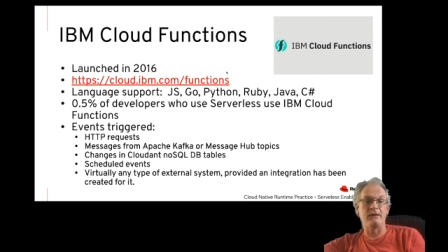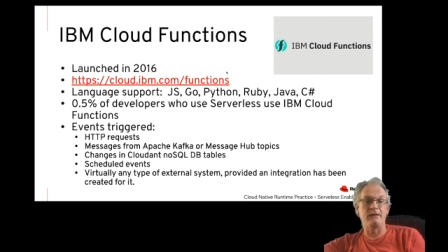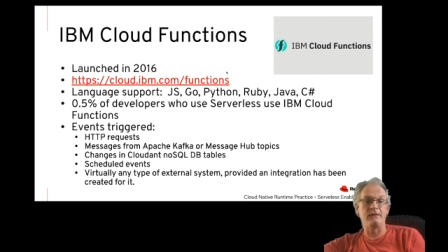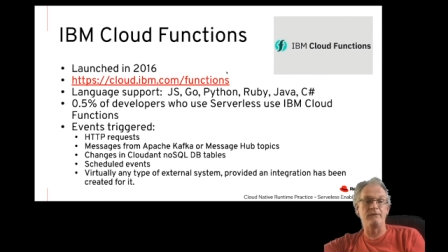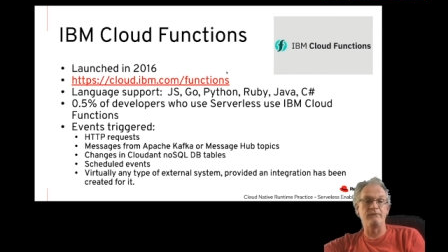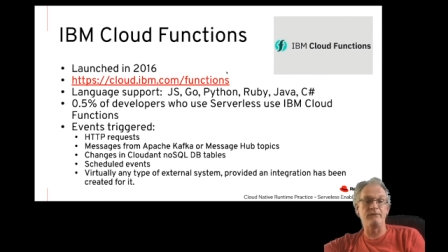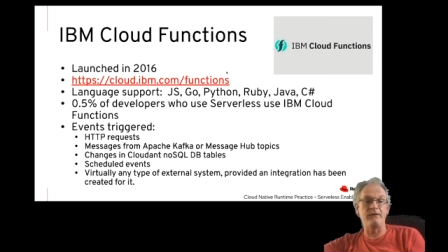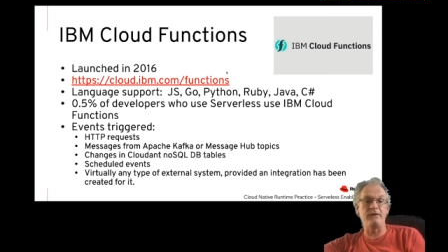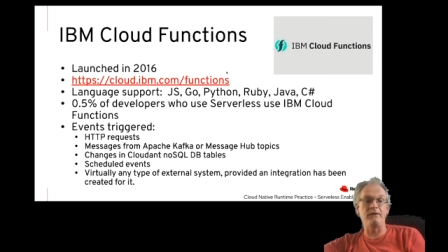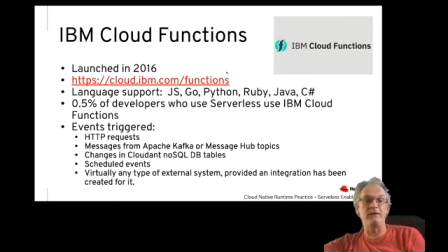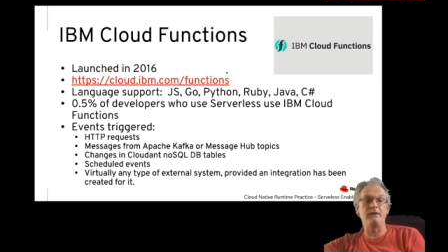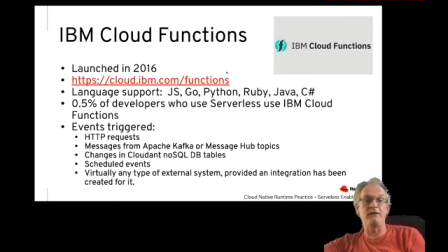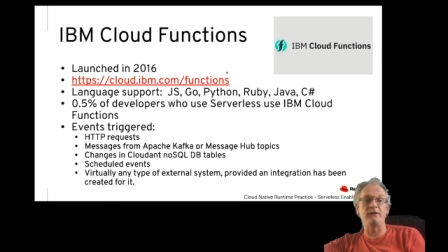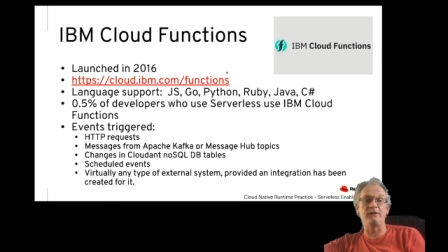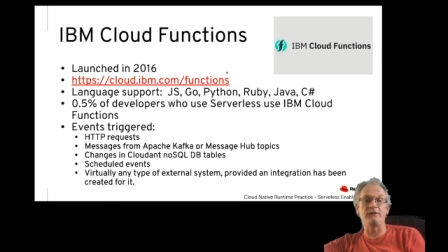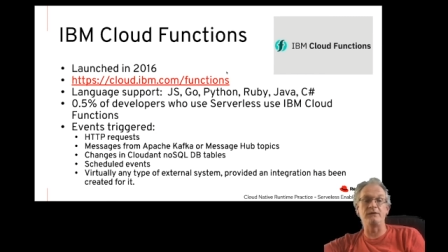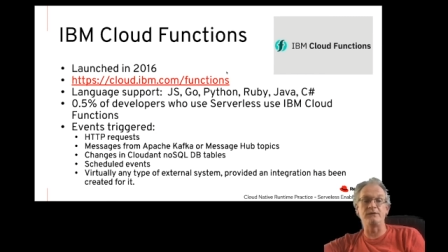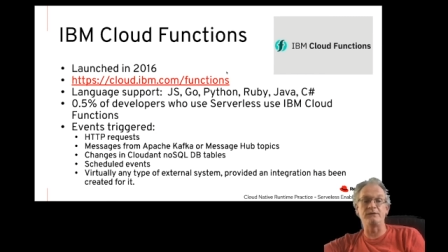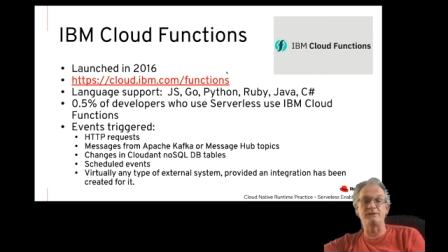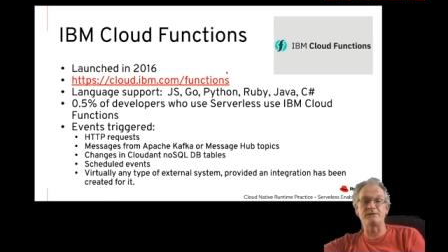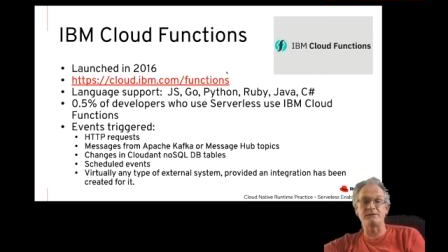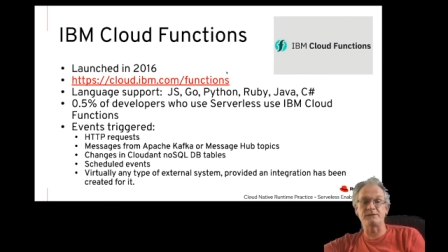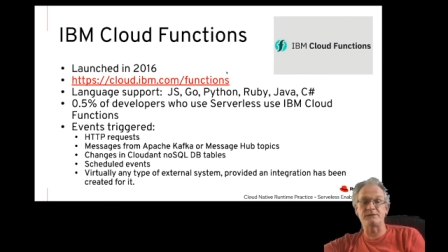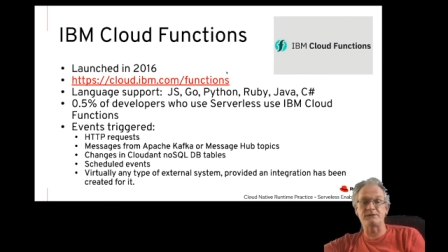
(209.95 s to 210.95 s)
Very little
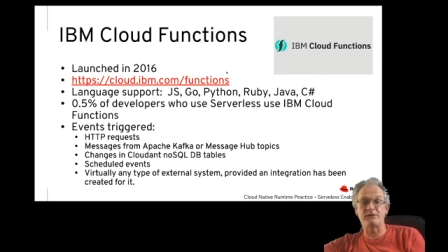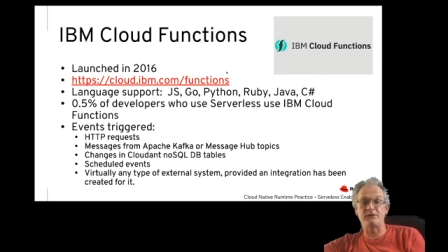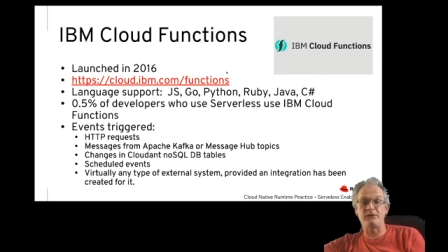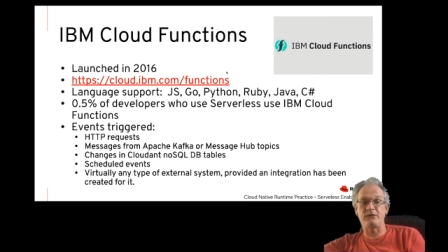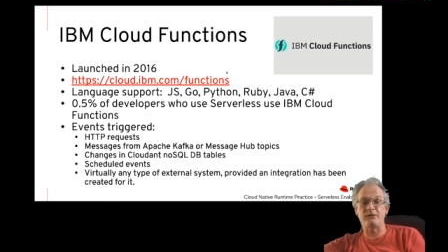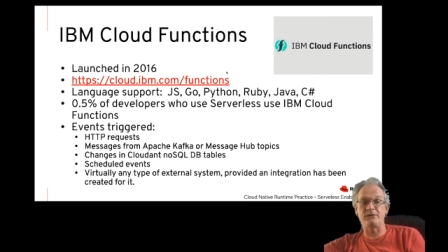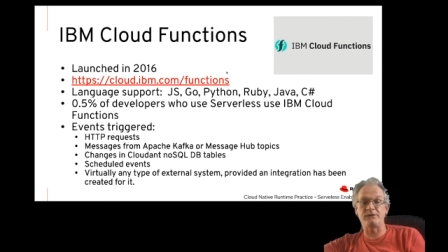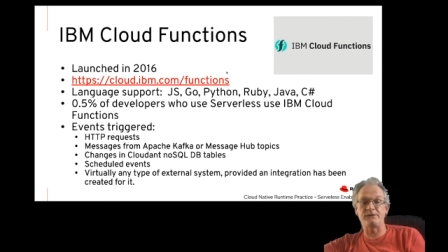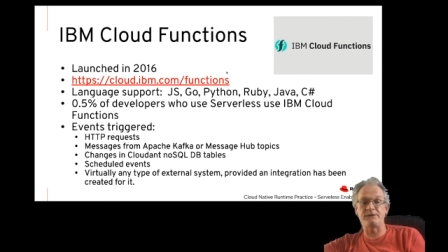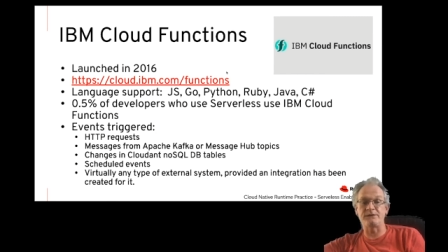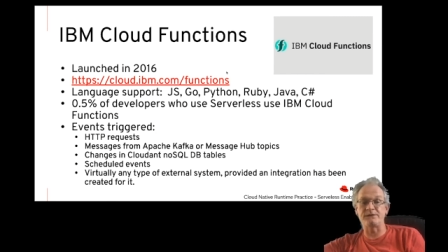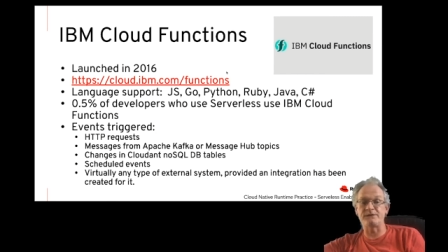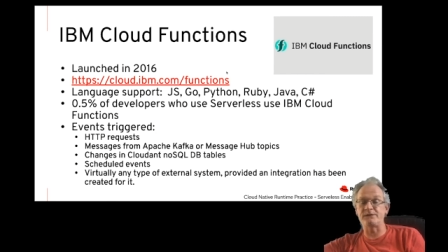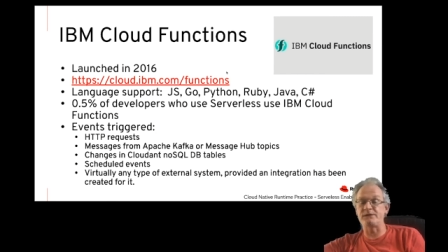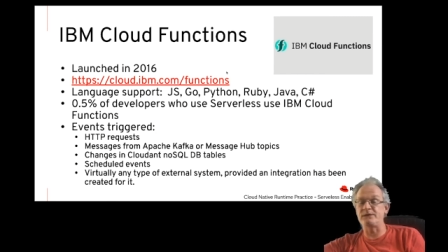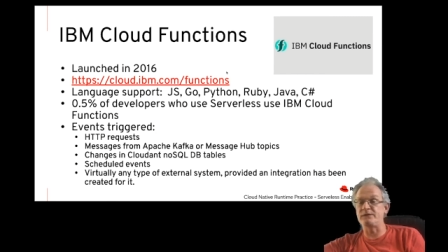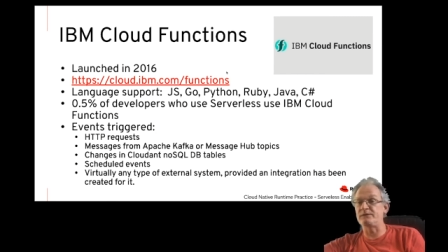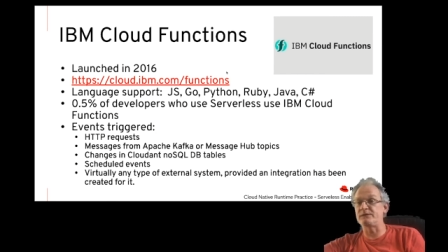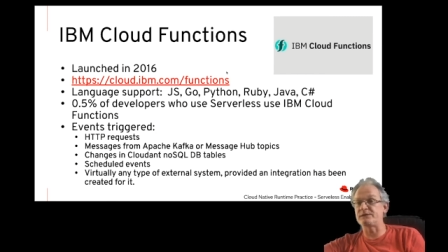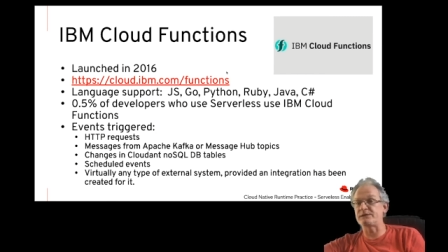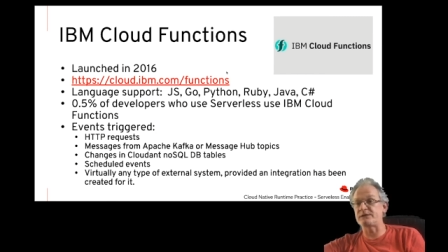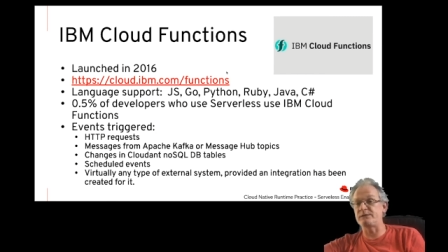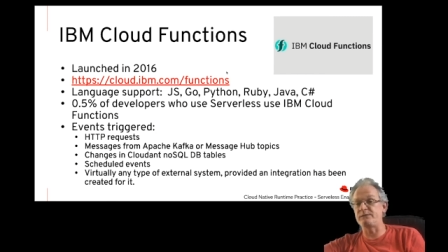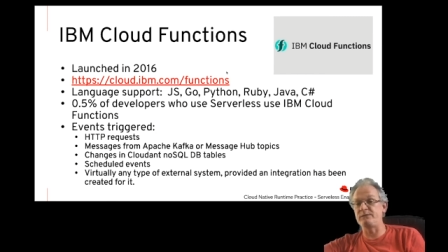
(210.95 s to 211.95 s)
usage according to the
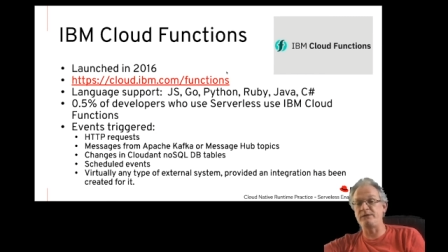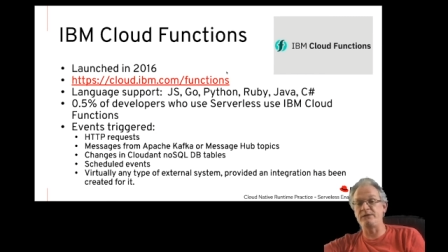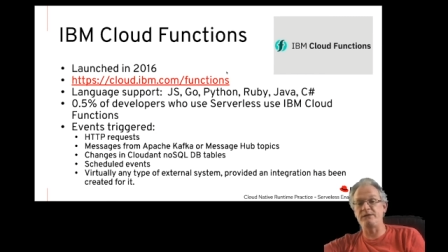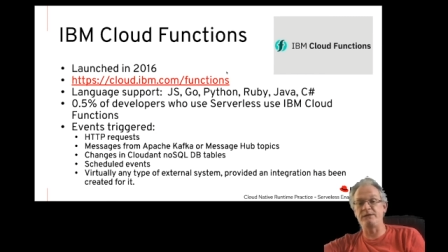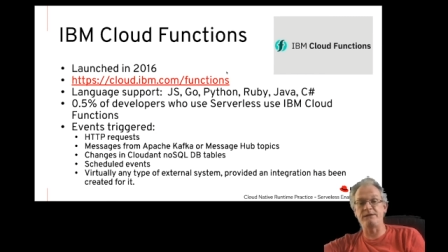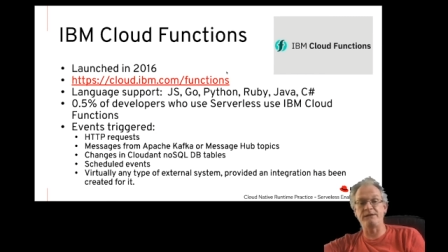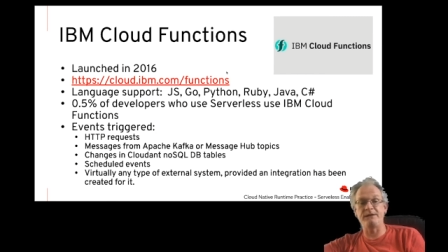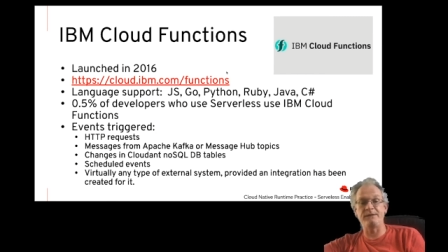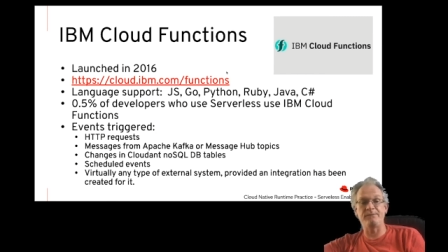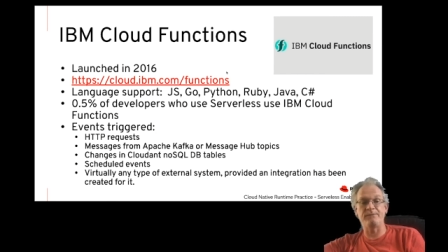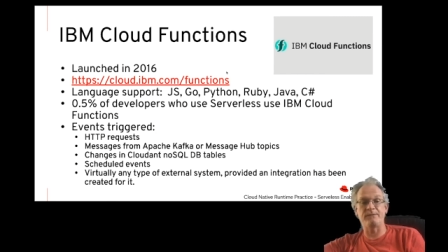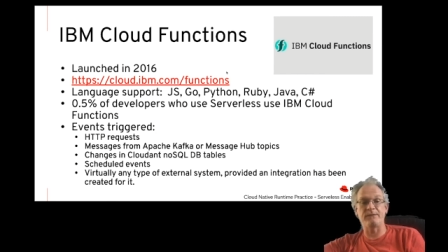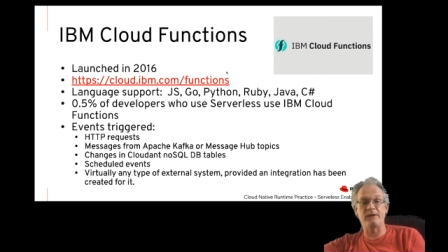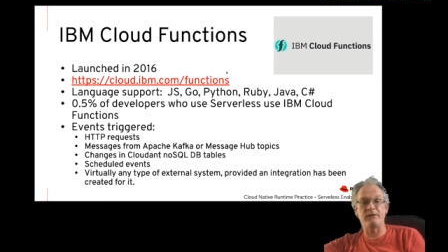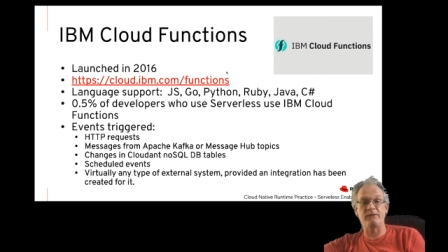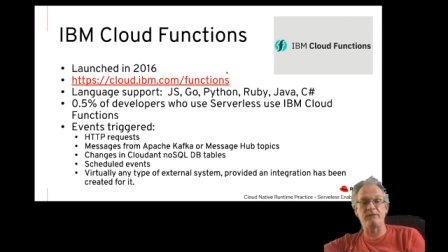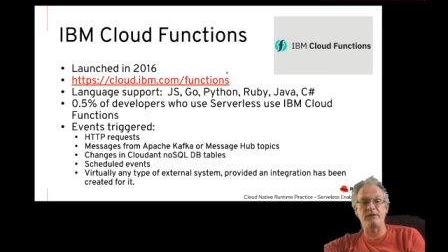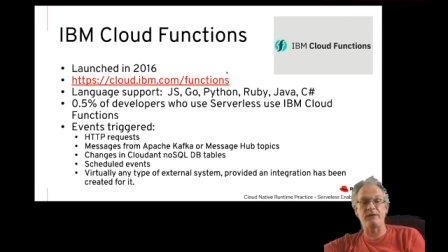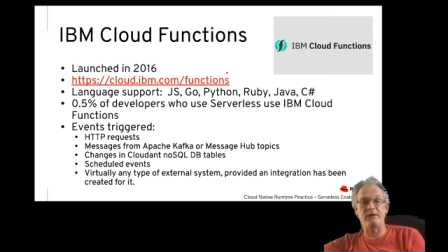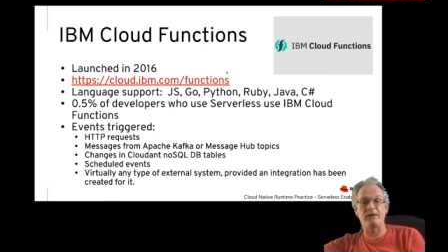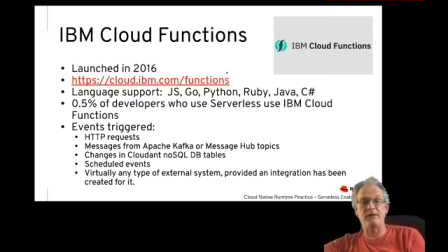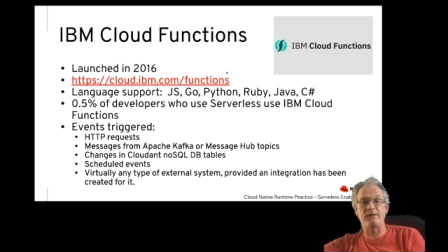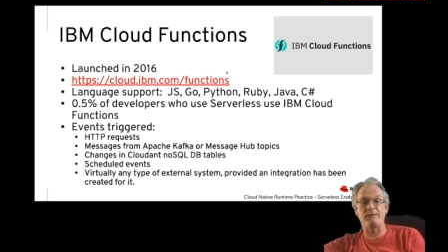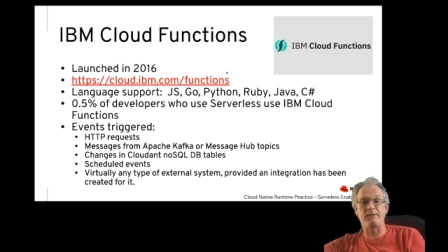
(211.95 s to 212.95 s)
service community,
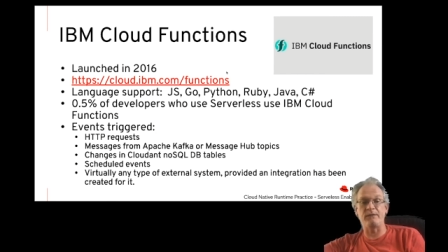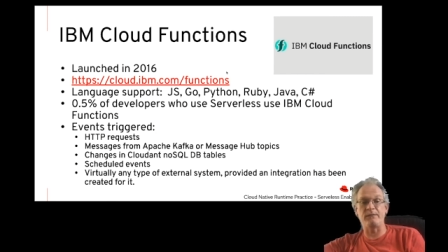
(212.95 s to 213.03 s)
around